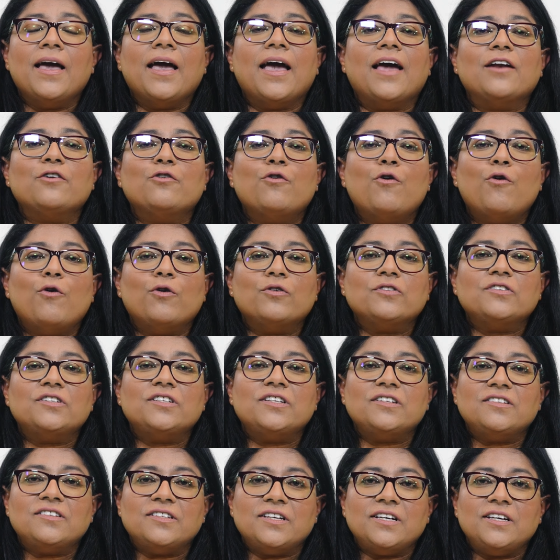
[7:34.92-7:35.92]
and
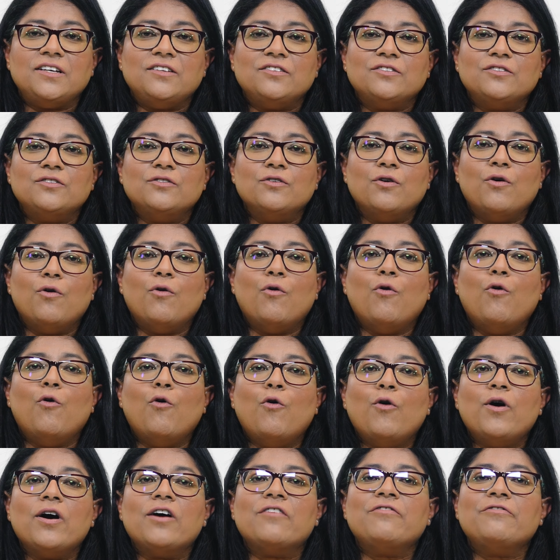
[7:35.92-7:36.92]
cause disease
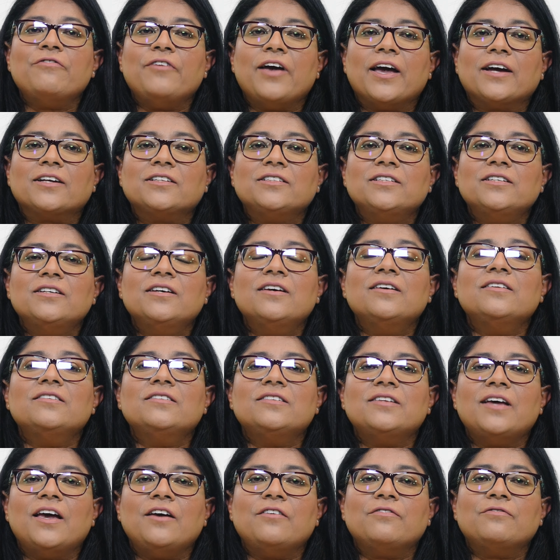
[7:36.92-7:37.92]
or affect
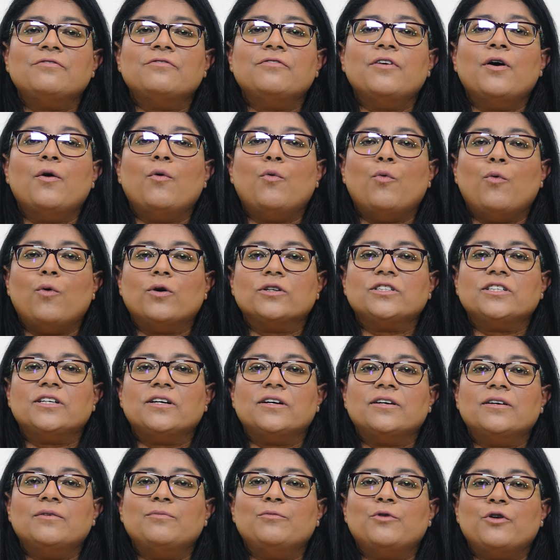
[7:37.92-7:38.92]
safe
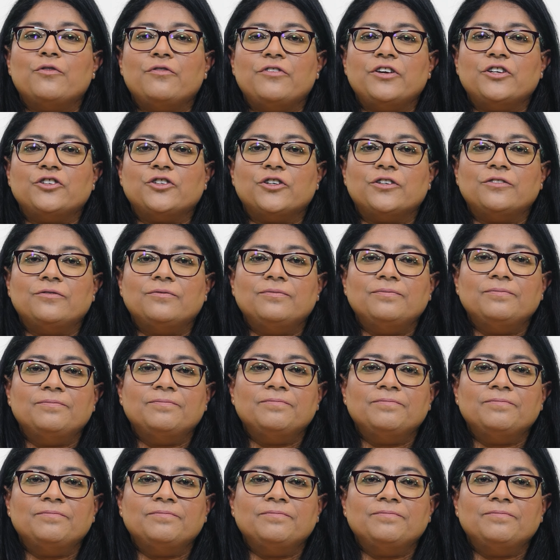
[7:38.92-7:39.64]
water provision.